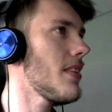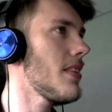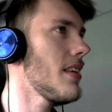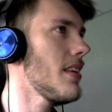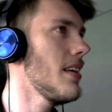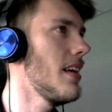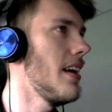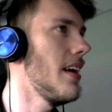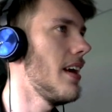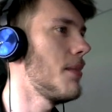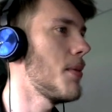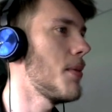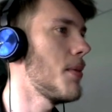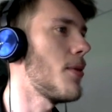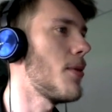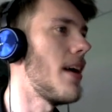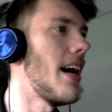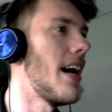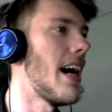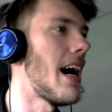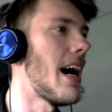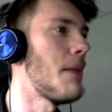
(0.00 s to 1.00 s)
I'm
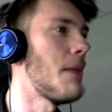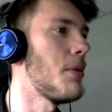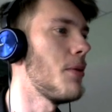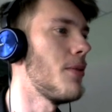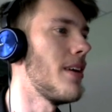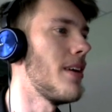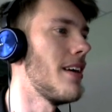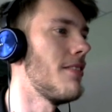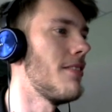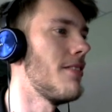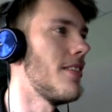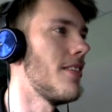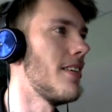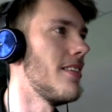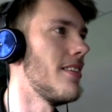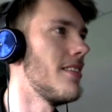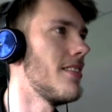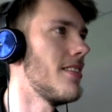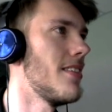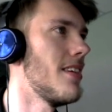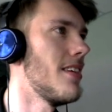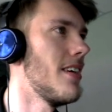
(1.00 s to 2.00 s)
quite happy with,
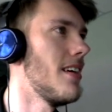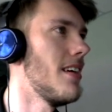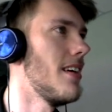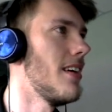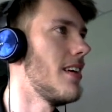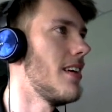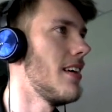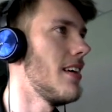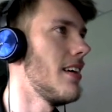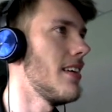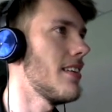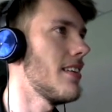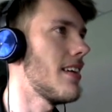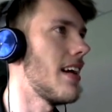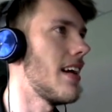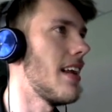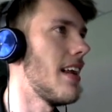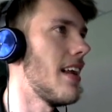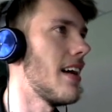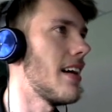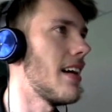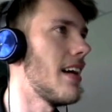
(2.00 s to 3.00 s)
and it's kind
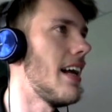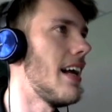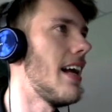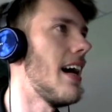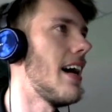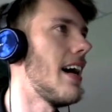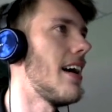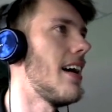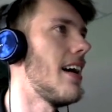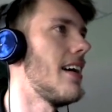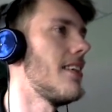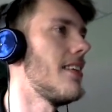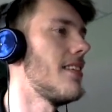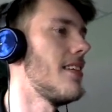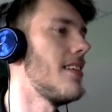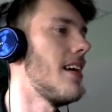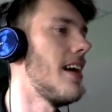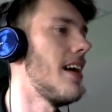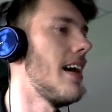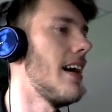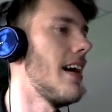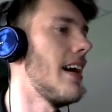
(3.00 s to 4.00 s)
of like at
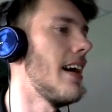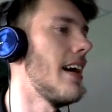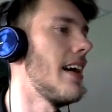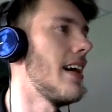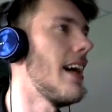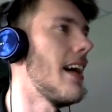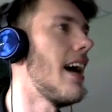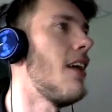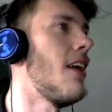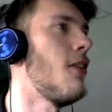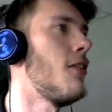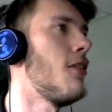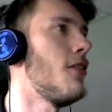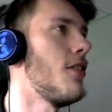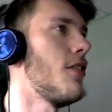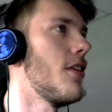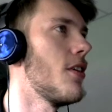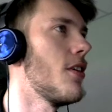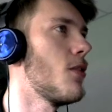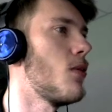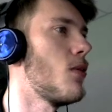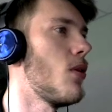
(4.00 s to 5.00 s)
a
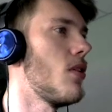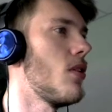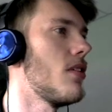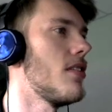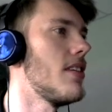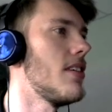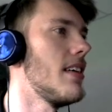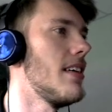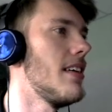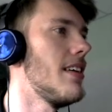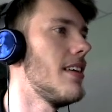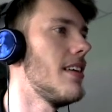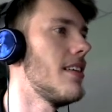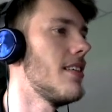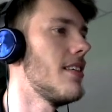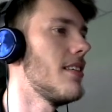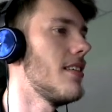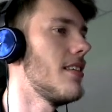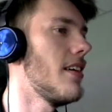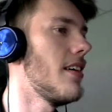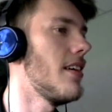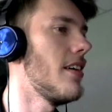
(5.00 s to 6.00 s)
alpha quality
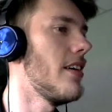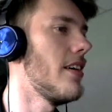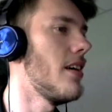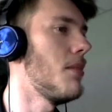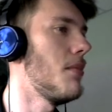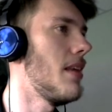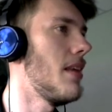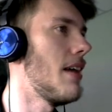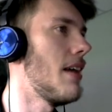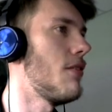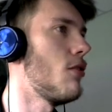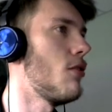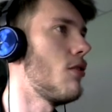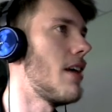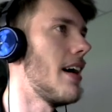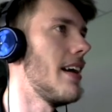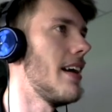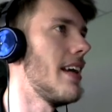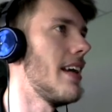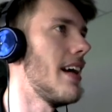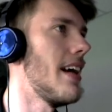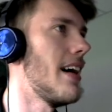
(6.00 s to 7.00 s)
level
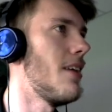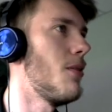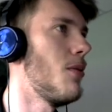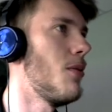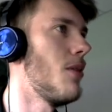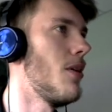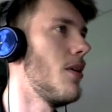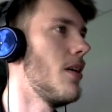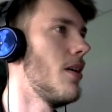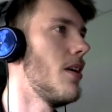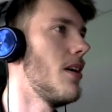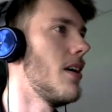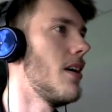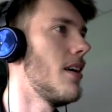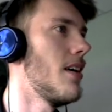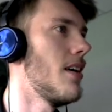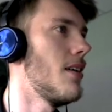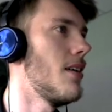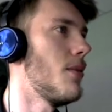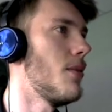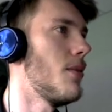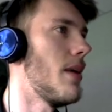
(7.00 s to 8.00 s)
right now,
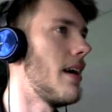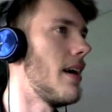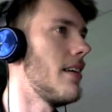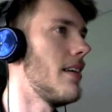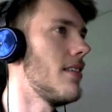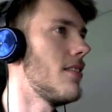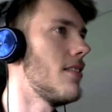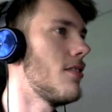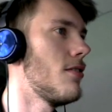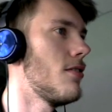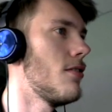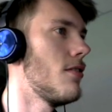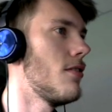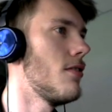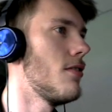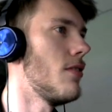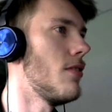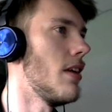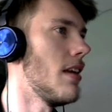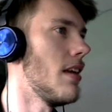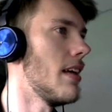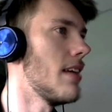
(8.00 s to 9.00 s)
where it's
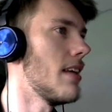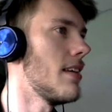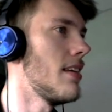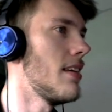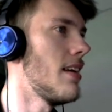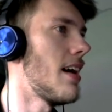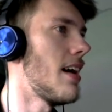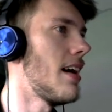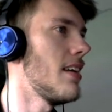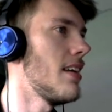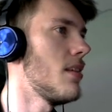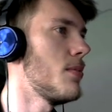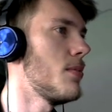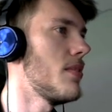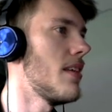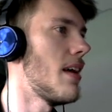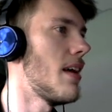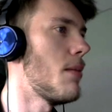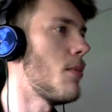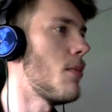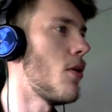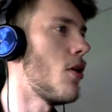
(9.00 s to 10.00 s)
really at the
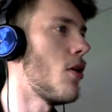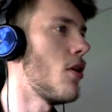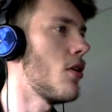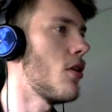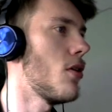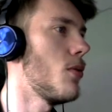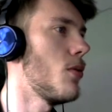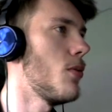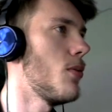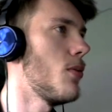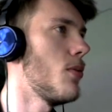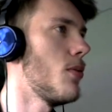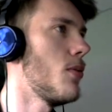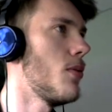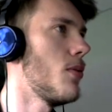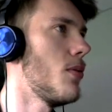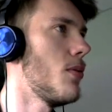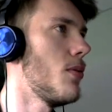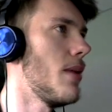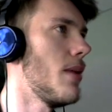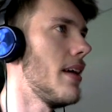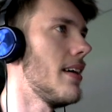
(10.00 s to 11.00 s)
90% mark,
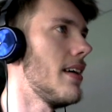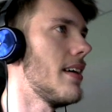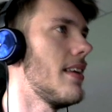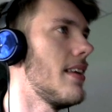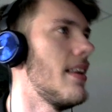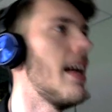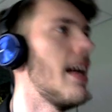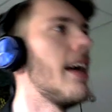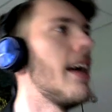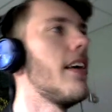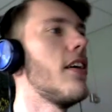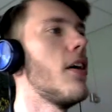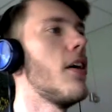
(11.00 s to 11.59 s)
where you can then go